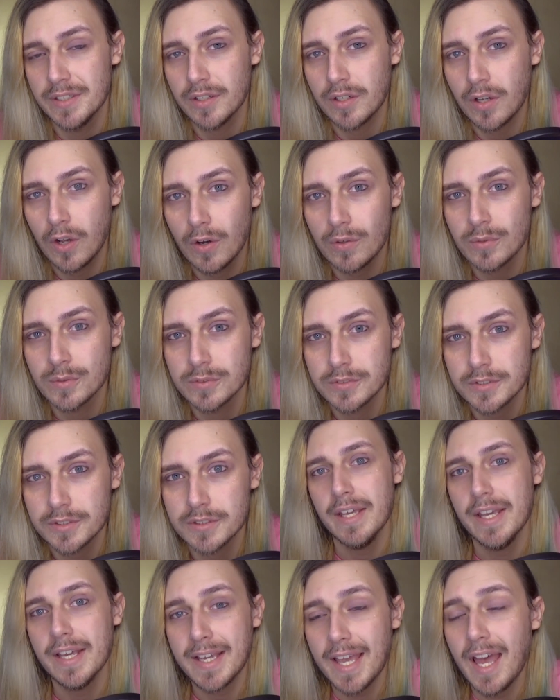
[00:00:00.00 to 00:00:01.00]
a cult.
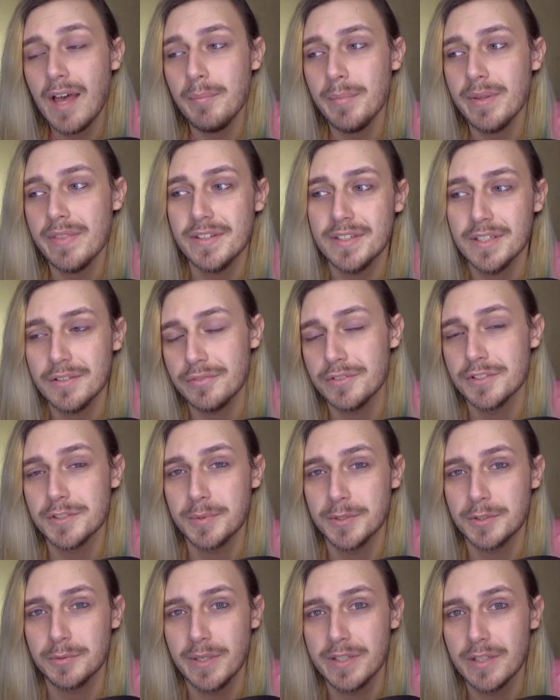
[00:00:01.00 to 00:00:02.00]
It can be the difference
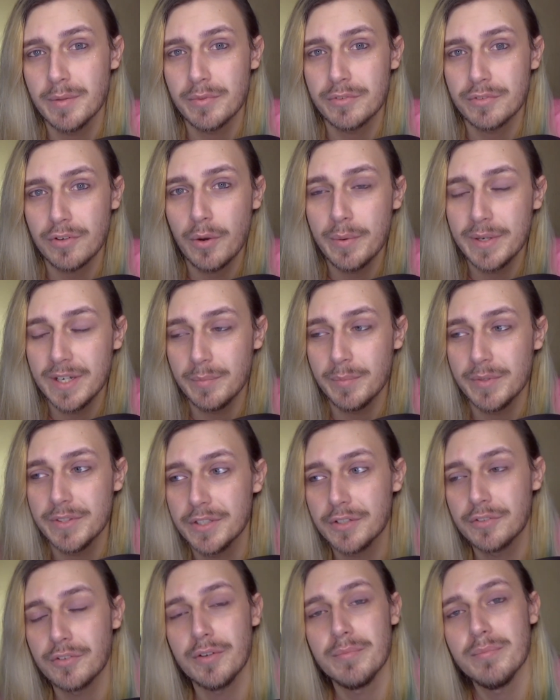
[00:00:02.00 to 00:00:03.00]
between them throwing in with
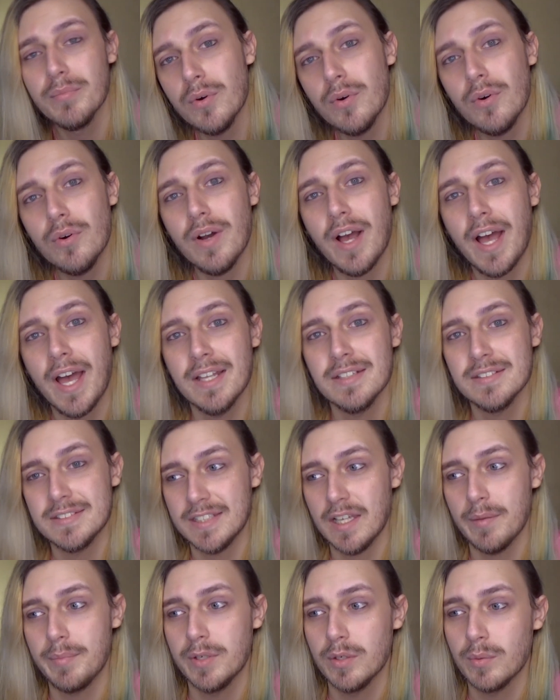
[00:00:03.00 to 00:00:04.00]
the group more and
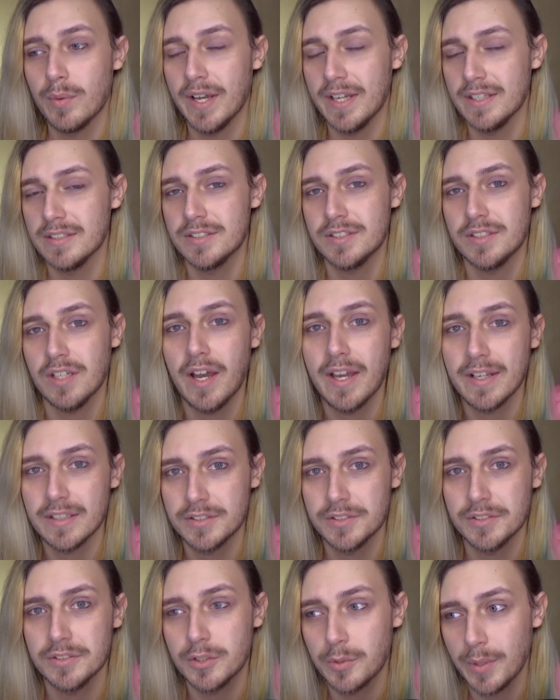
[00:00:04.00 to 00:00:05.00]
stepping away and starting
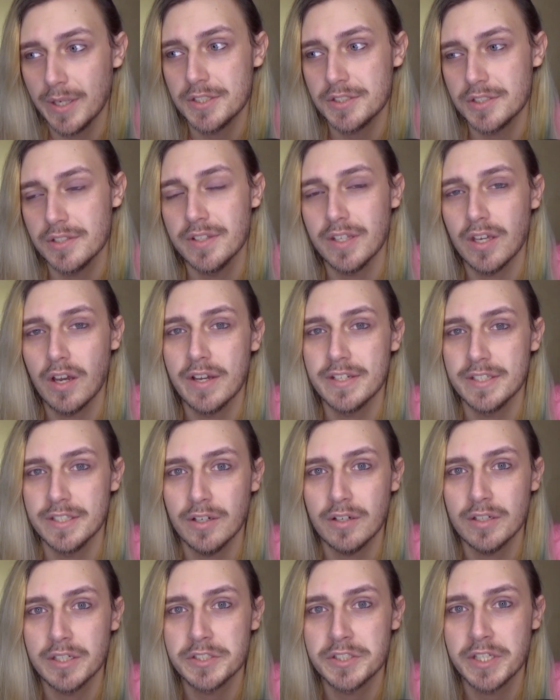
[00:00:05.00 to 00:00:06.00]
to question the
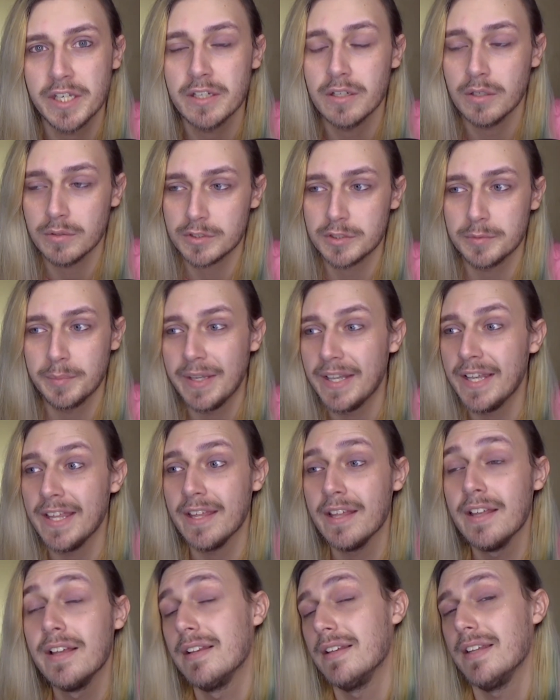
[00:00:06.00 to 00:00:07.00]
ideology and
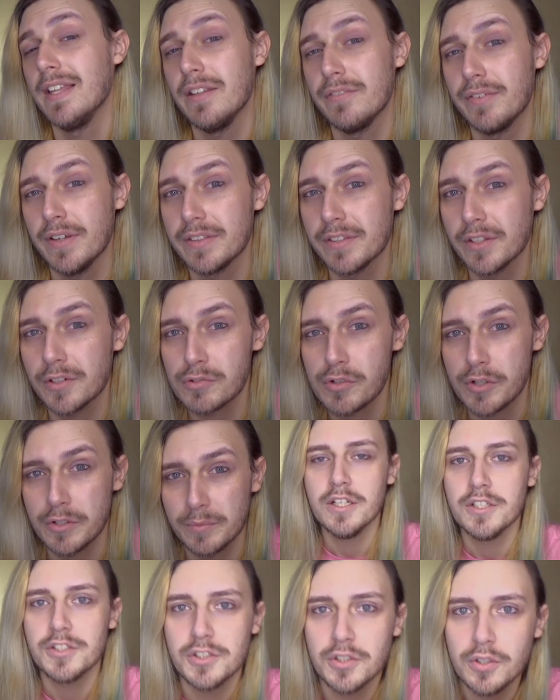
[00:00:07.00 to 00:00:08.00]
ultimately leaving the
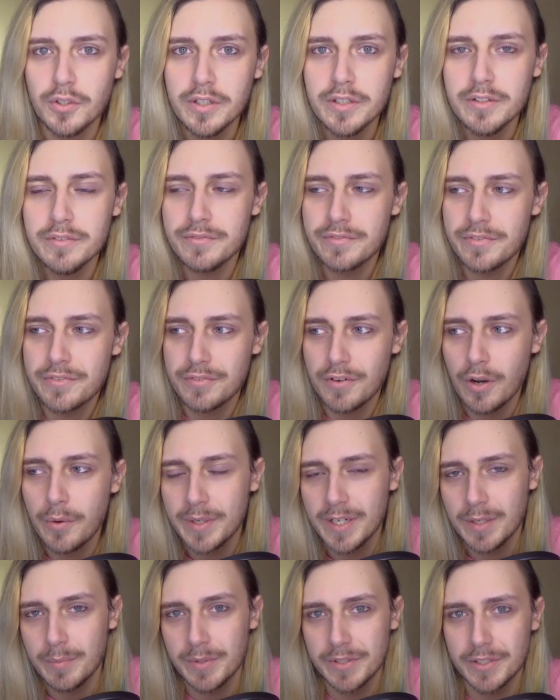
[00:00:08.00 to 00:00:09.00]
group. Short of
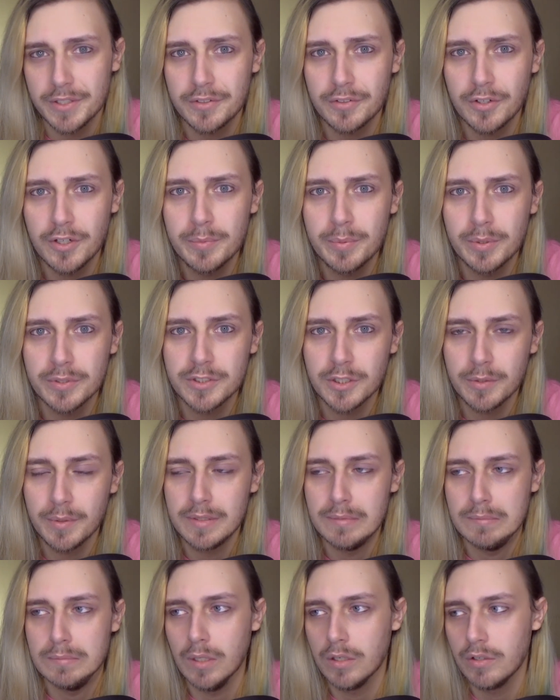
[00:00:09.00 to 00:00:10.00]
throwing in with the group or
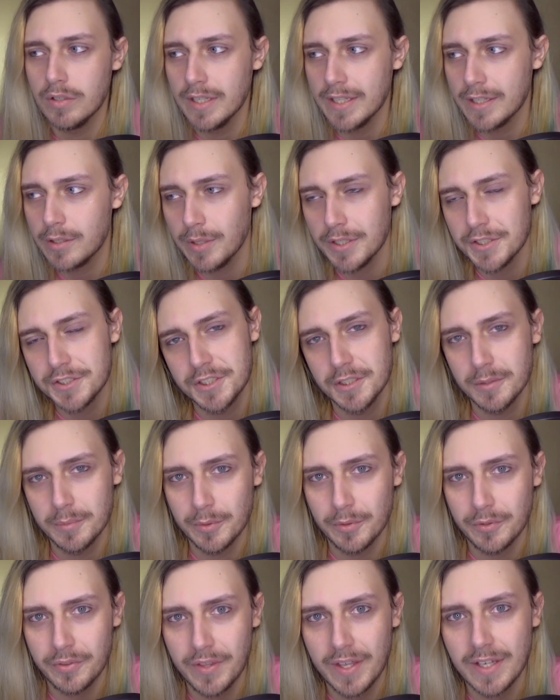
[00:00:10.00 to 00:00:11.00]
doing morally
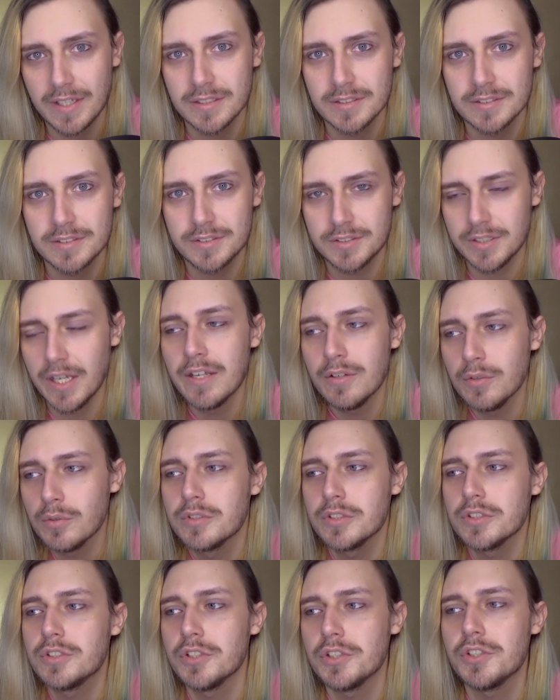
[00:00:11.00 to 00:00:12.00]
questionable things in
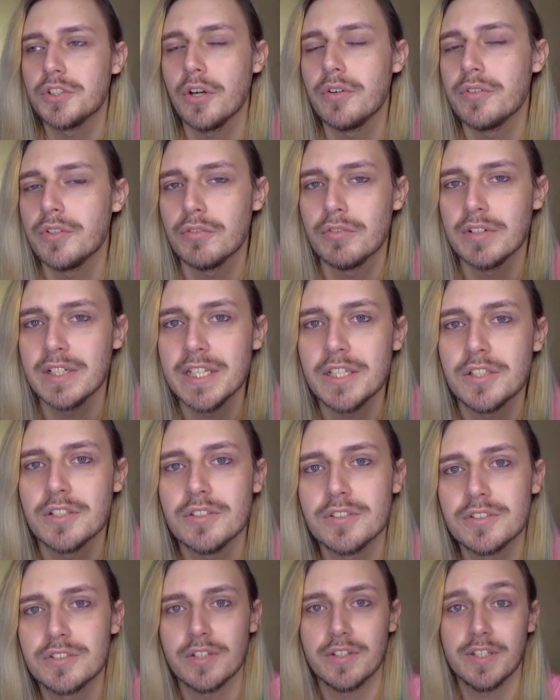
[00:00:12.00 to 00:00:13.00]
order to show your
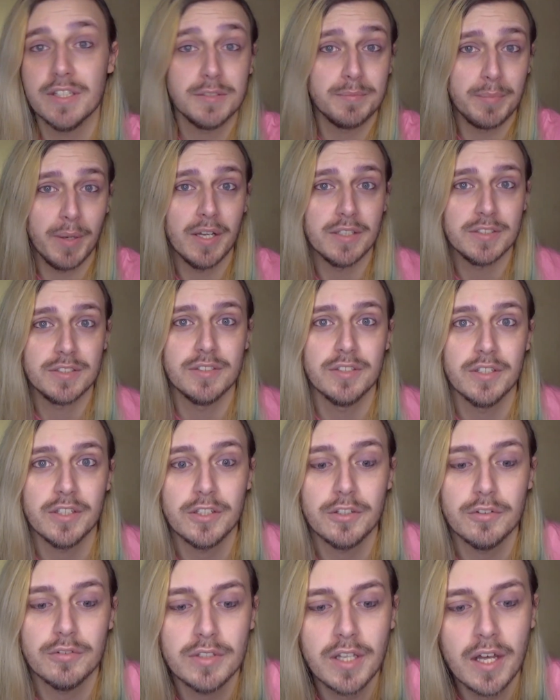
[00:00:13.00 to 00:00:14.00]
allegiance to this person that
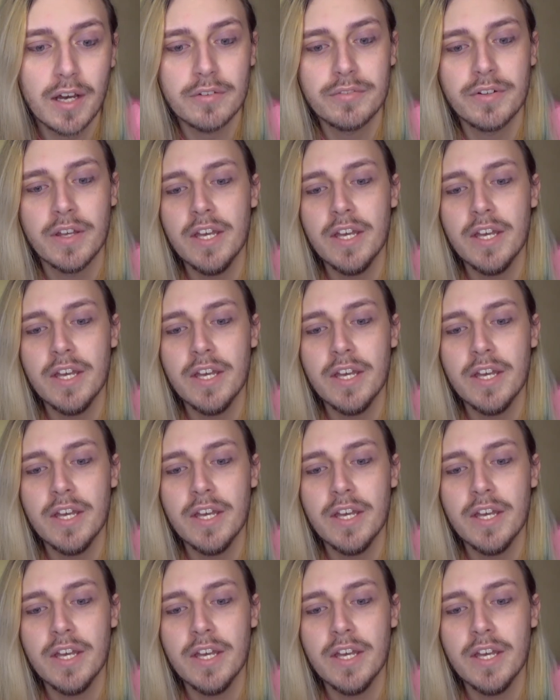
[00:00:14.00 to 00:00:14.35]
you love,